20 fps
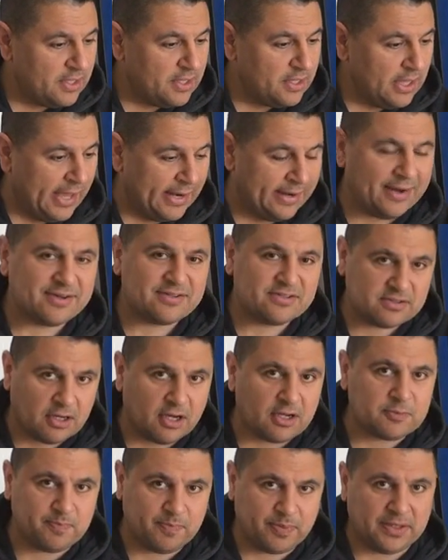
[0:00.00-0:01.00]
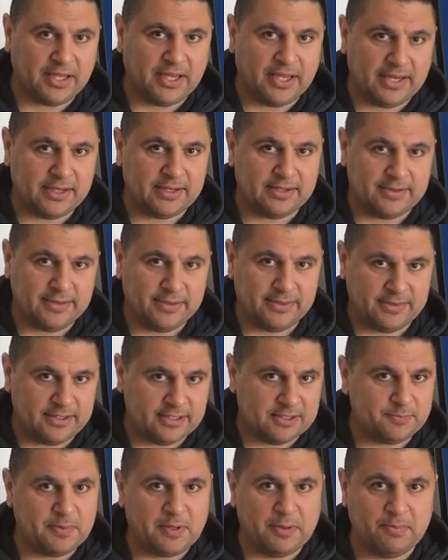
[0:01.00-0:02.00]
And I started playing
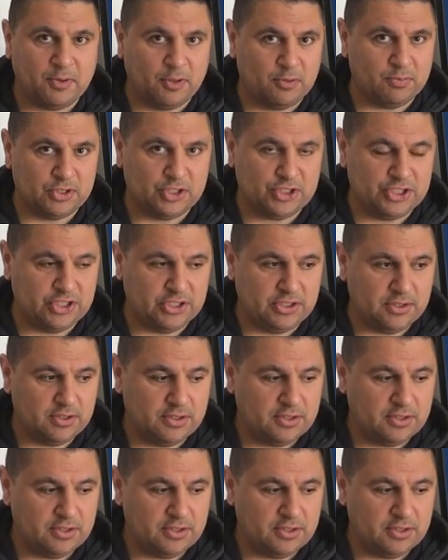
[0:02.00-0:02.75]
this pinball machine.